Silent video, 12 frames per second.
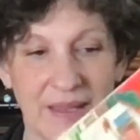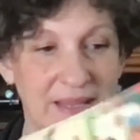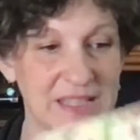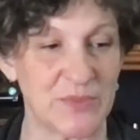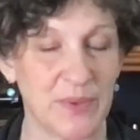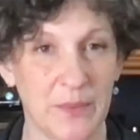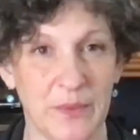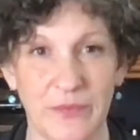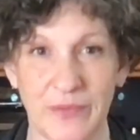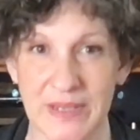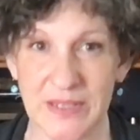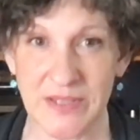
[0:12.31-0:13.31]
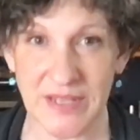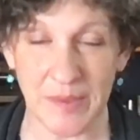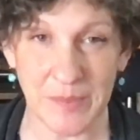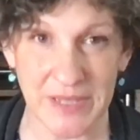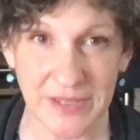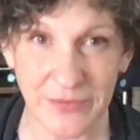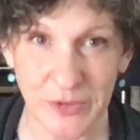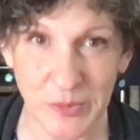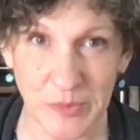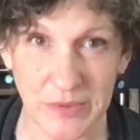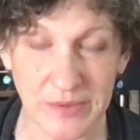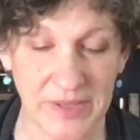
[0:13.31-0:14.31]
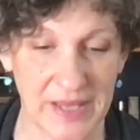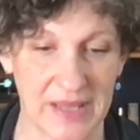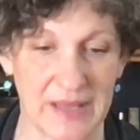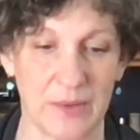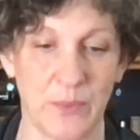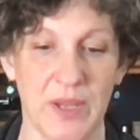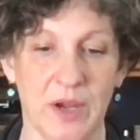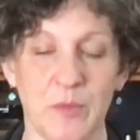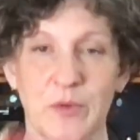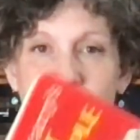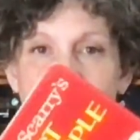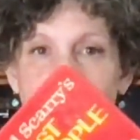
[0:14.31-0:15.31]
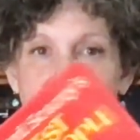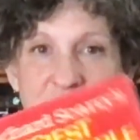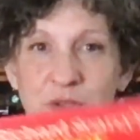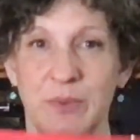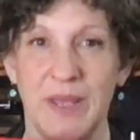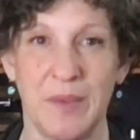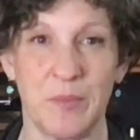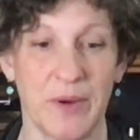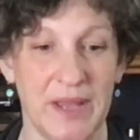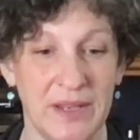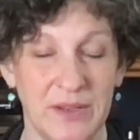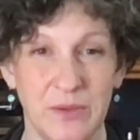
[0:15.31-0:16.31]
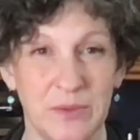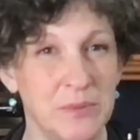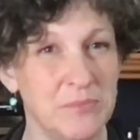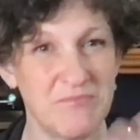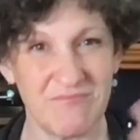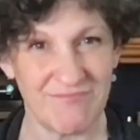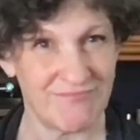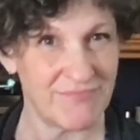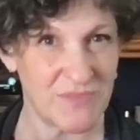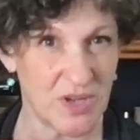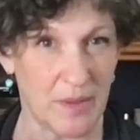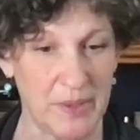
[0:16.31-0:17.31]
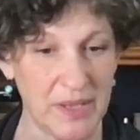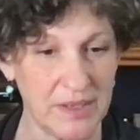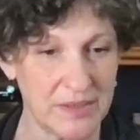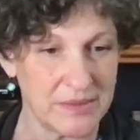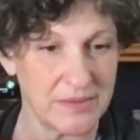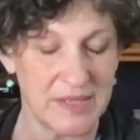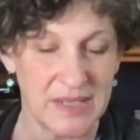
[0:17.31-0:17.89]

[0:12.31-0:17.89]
Guess what? We finished Emily of New Moon and we are moving on to a brand new topic.